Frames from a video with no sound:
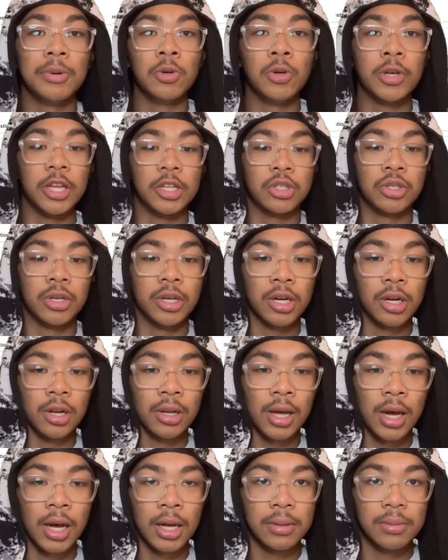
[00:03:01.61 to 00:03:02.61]
who get triggered a
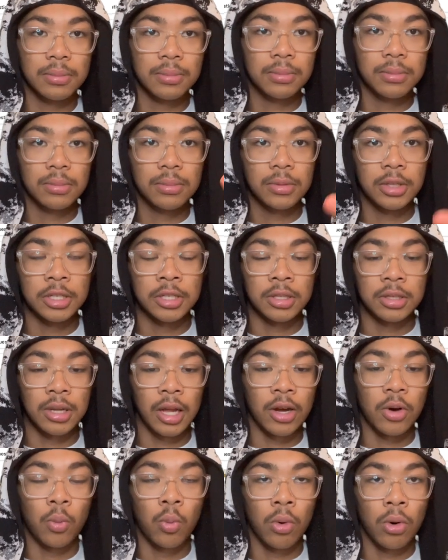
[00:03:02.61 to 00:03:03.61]
lot, this is
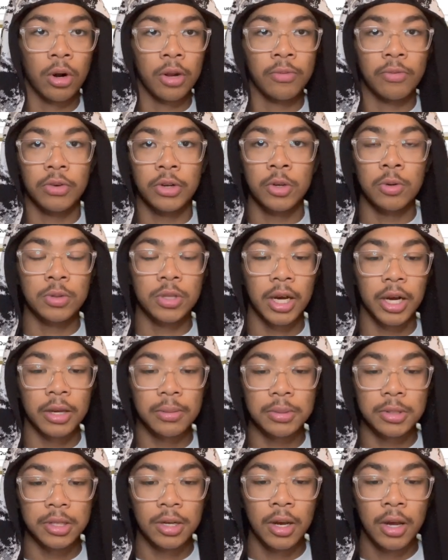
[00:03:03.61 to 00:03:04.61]
like a warning for you
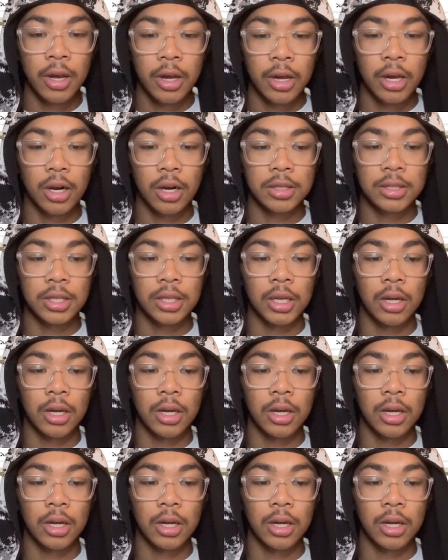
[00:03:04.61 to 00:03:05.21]
types. You know what I'm